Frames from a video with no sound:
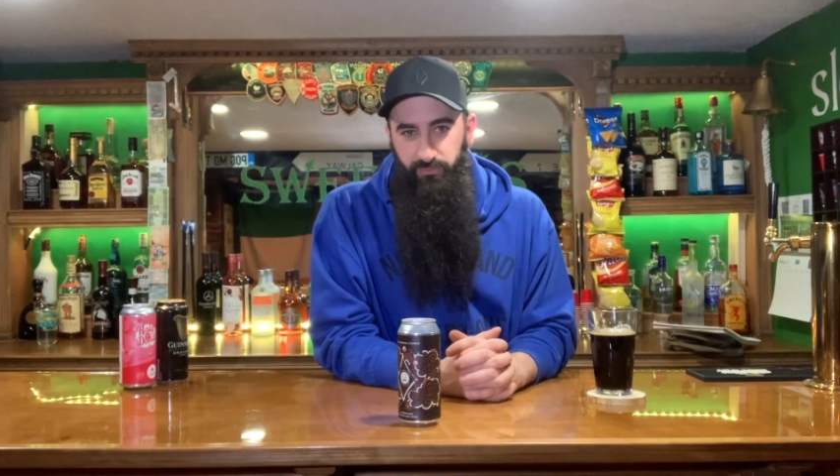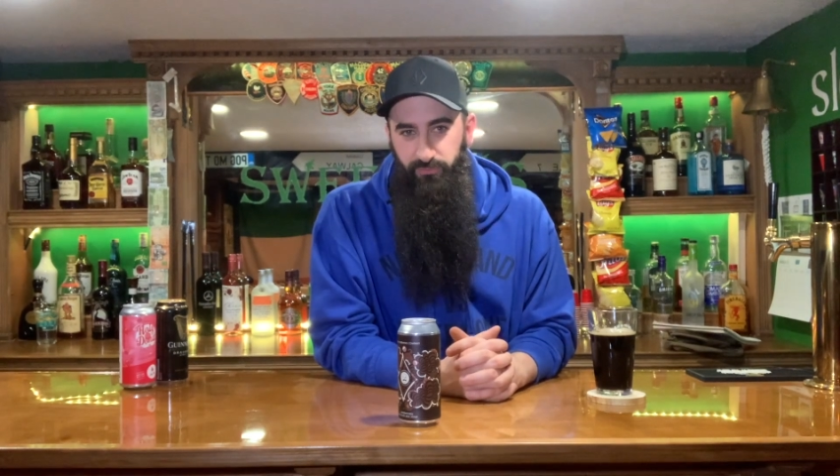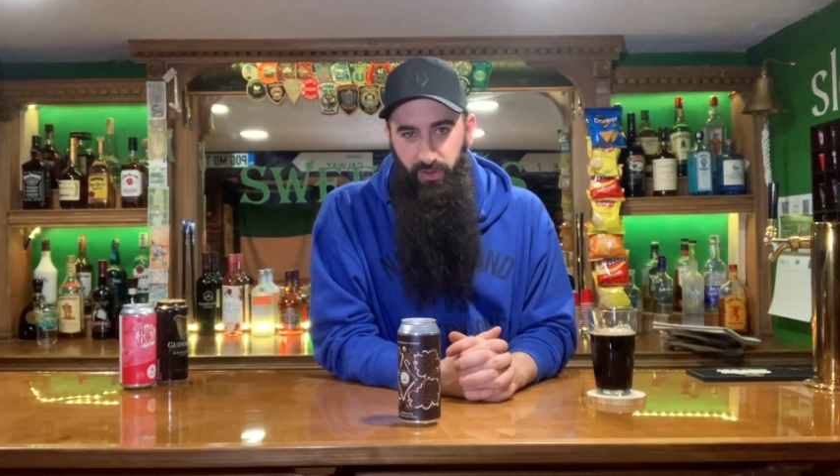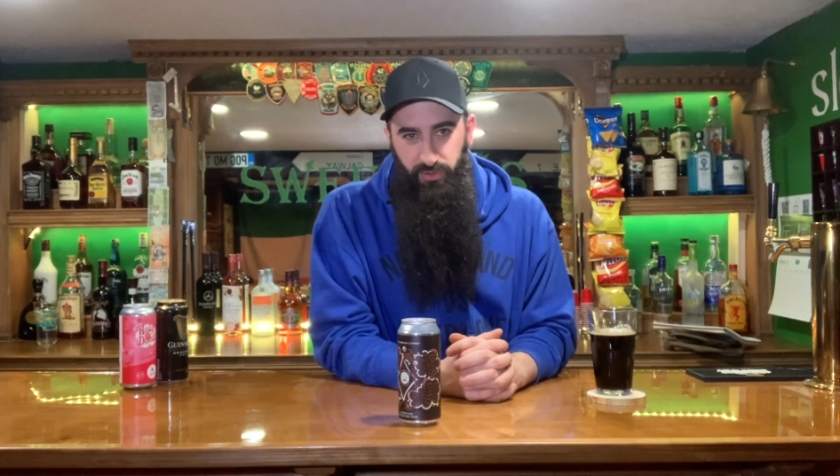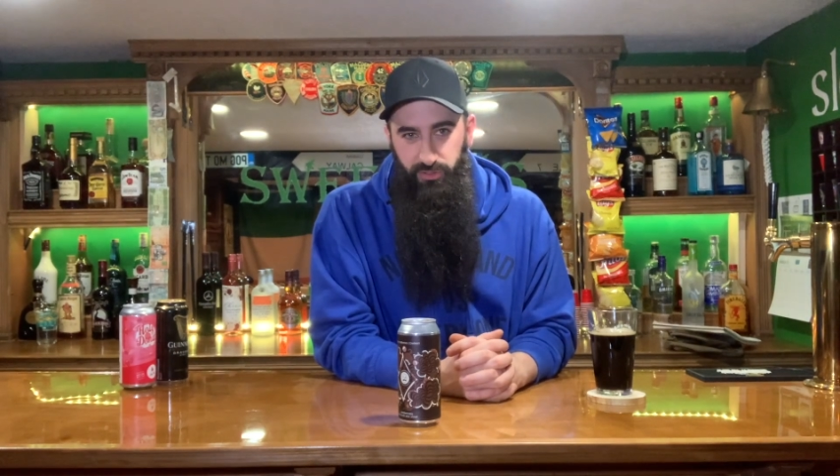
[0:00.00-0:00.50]

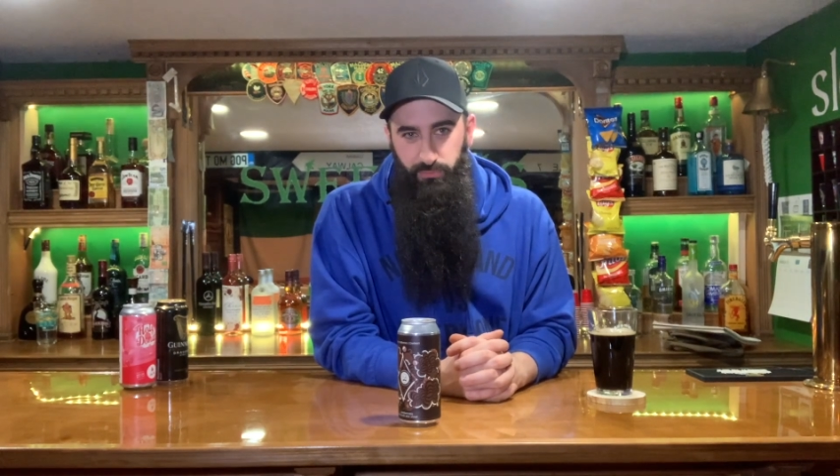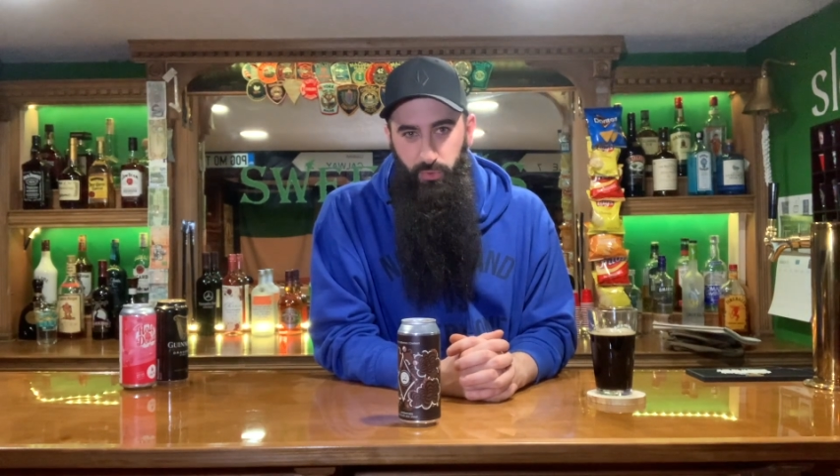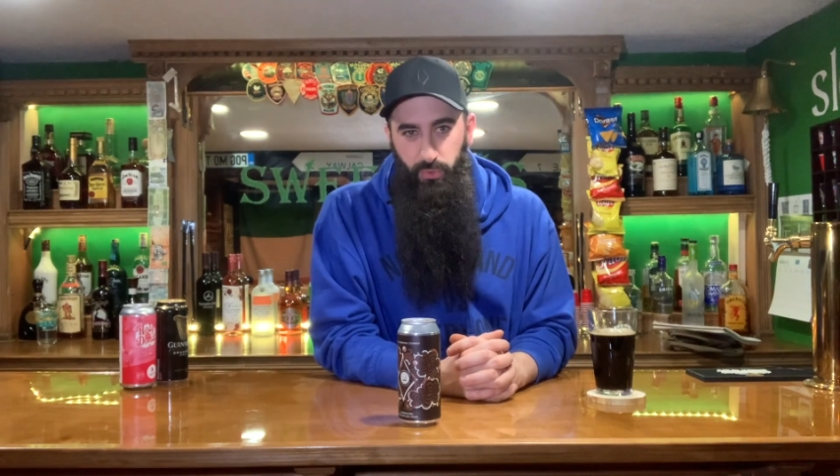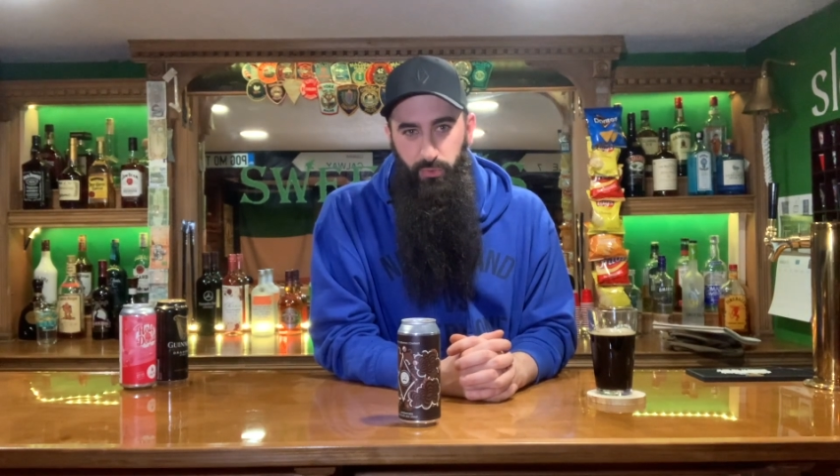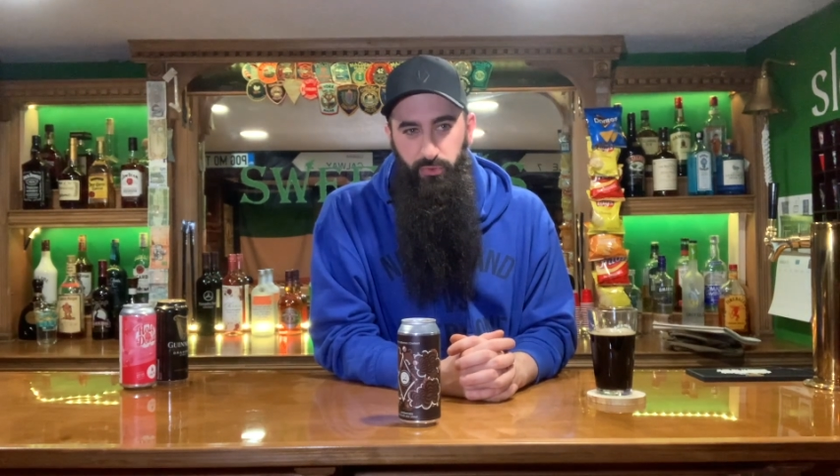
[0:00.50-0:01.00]
very
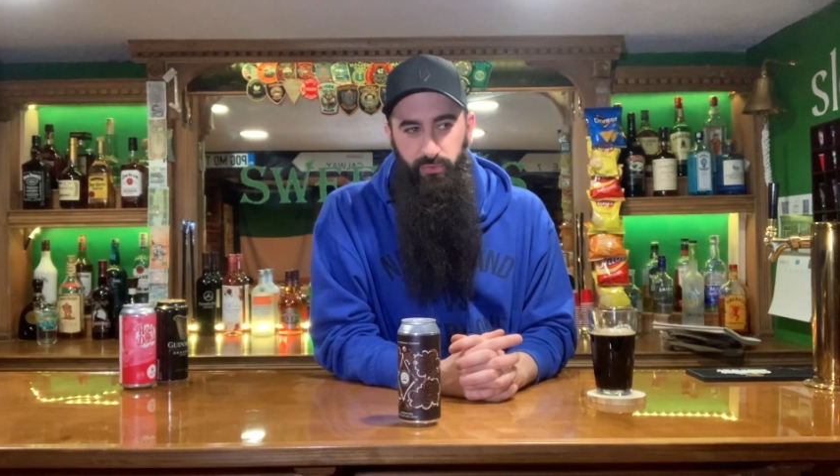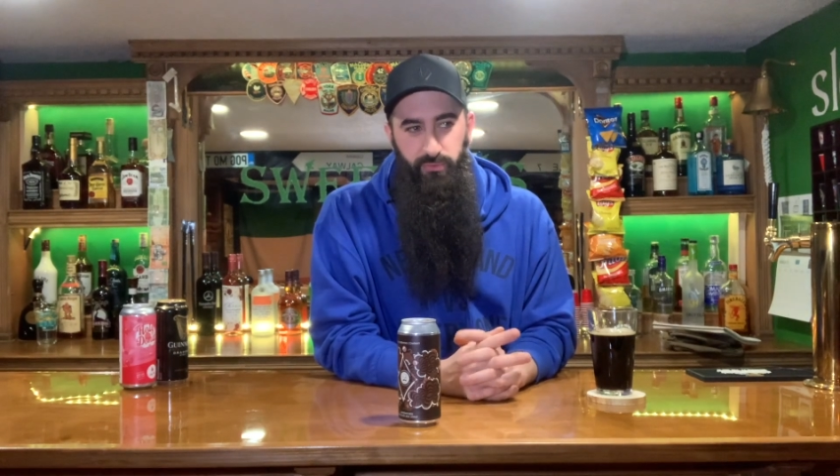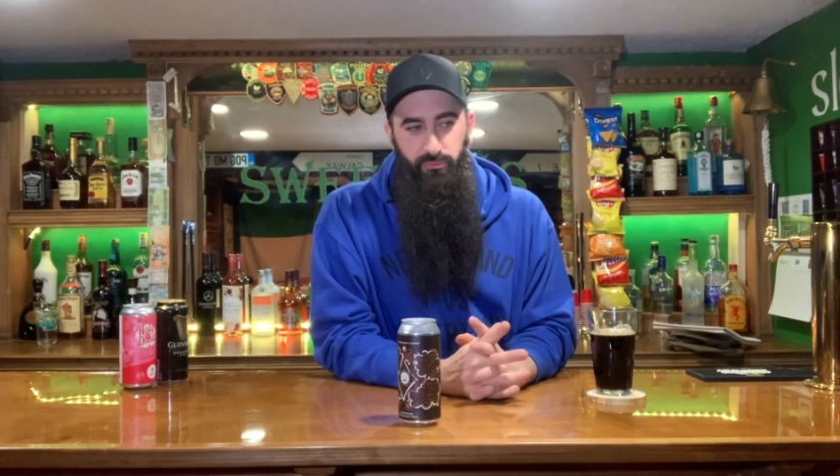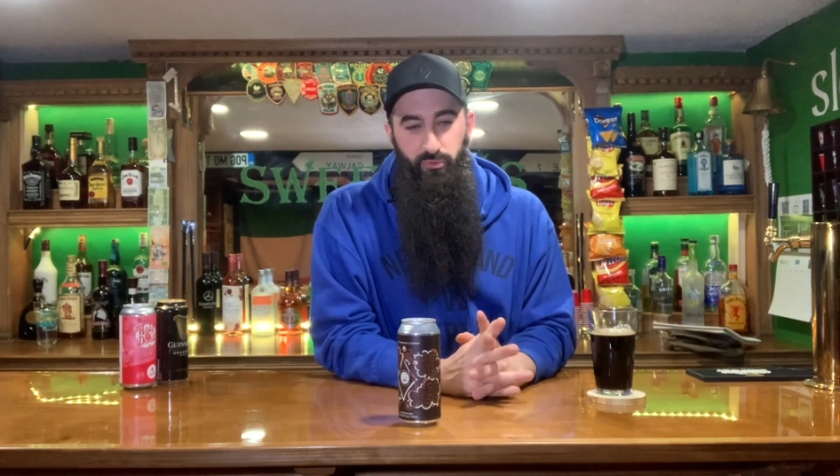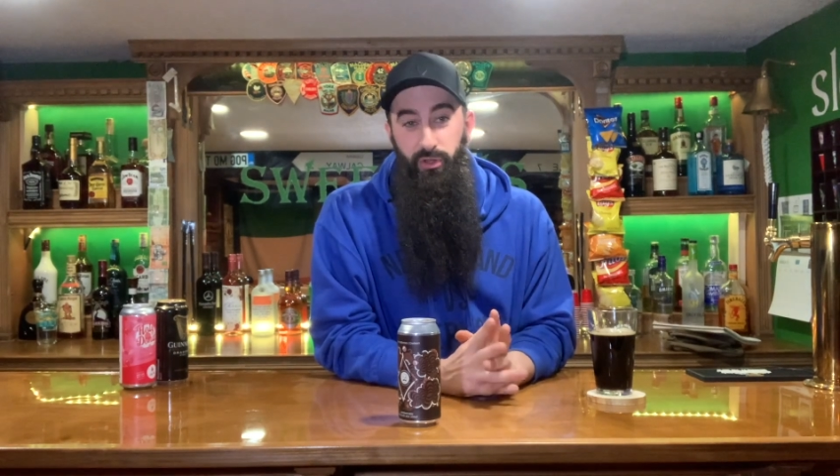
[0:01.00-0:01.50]
smooth,
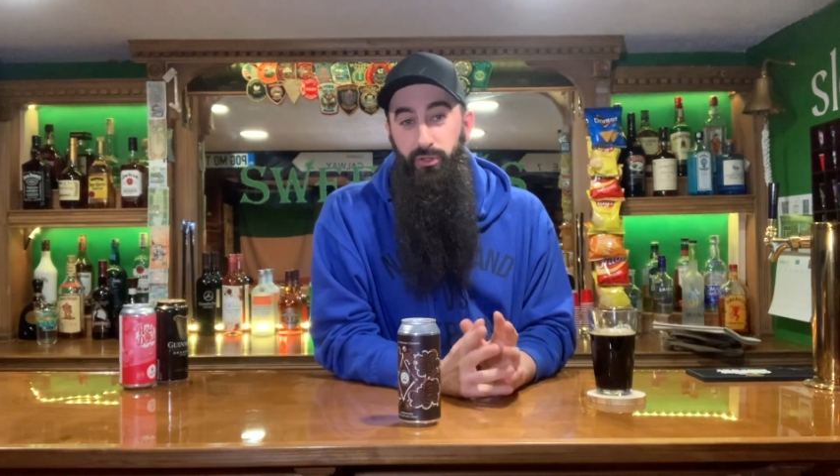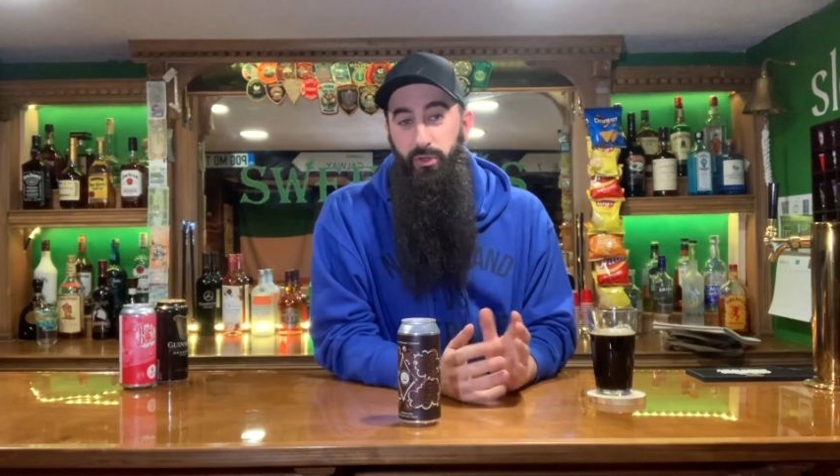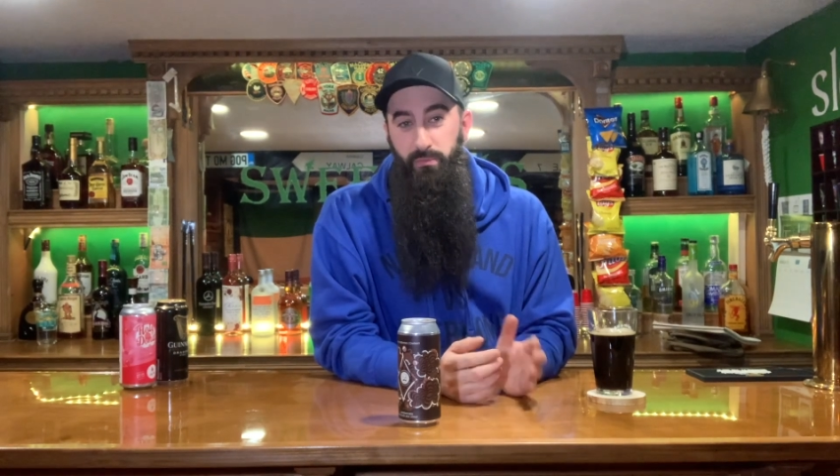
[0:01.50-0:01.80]
really good